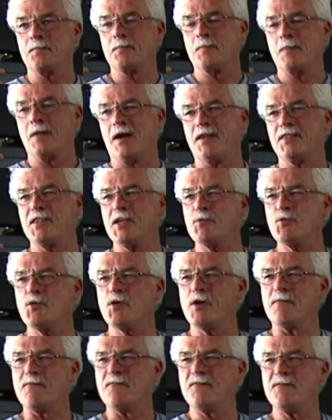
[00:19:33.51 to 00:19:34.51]
I think we
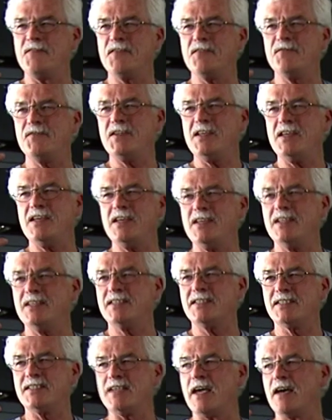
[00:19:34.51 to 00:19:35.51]
were at
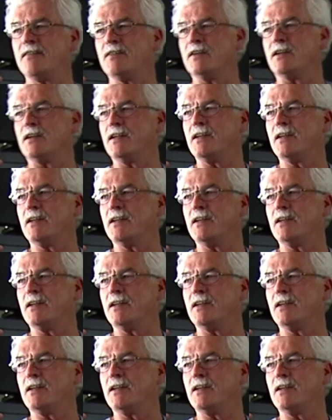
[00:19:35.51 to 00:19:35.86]
57,